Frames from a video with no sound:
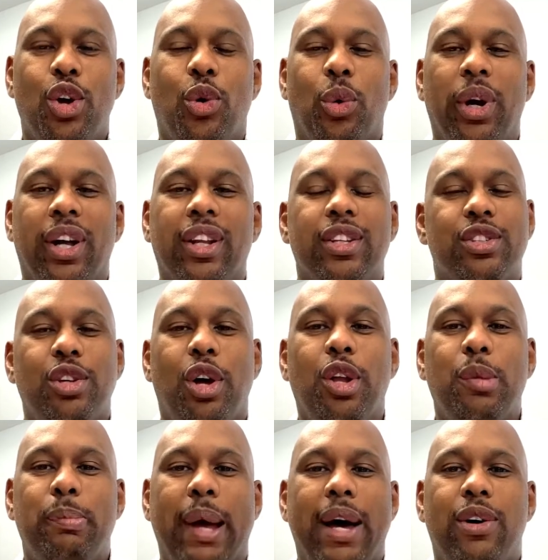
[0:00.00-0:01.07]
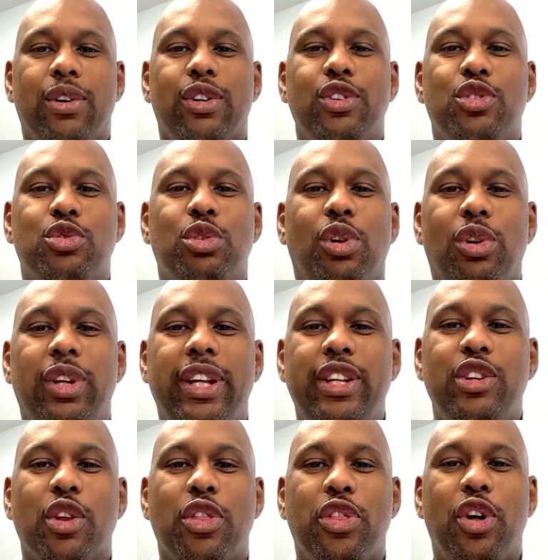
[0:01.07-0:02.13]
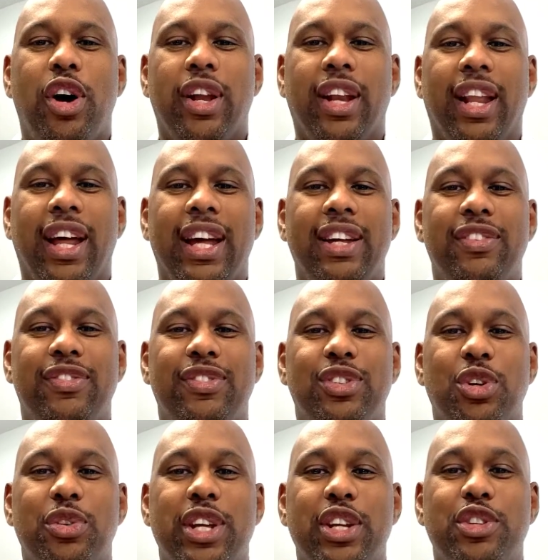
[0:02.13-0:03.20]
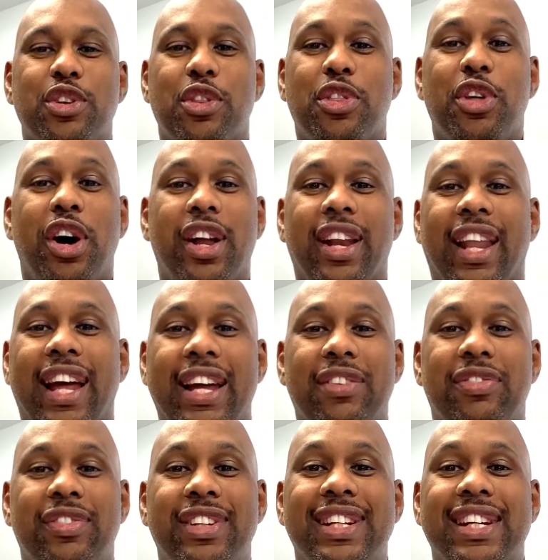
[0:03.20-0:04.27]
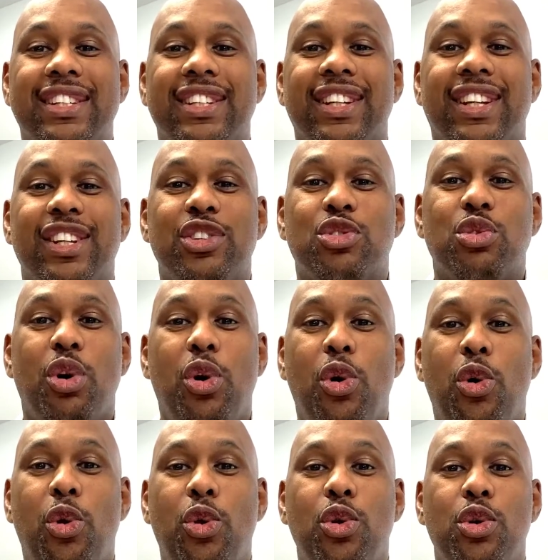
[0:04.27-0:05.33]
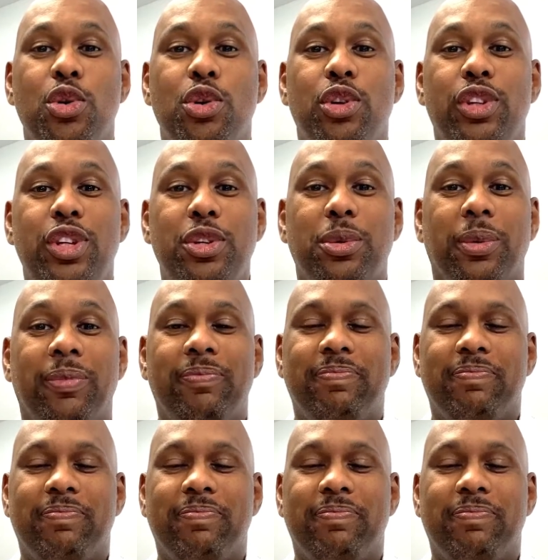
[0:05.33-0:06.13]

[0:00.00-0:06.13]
Well, it's all about controlling your thought life so that your thought life doesn't control you.